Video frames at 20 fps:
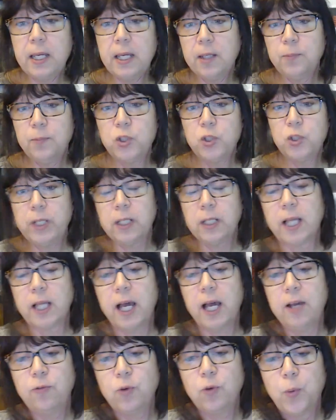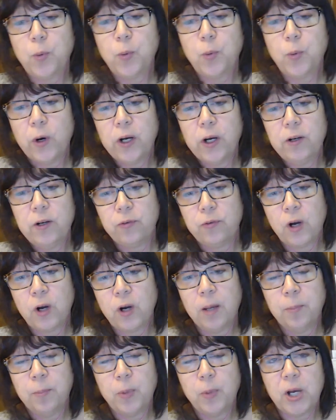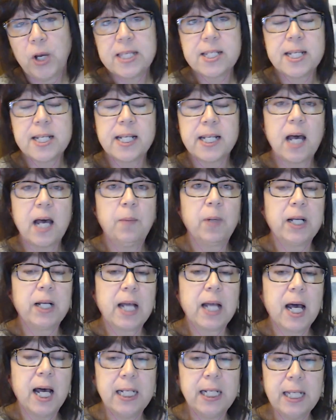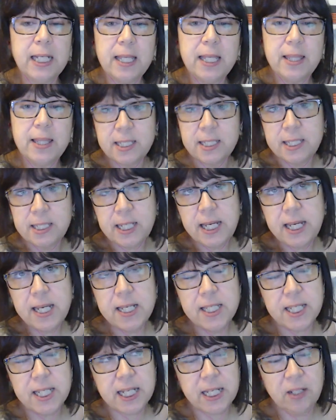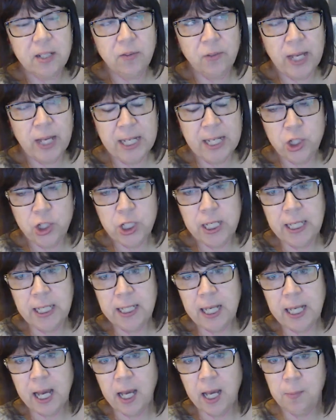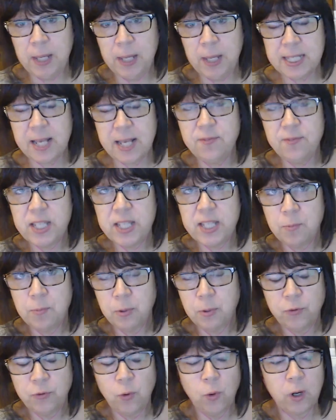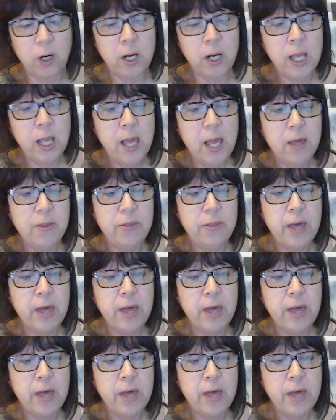doing a live report from Boston Comic-Con. This is a convention, as I've said before, that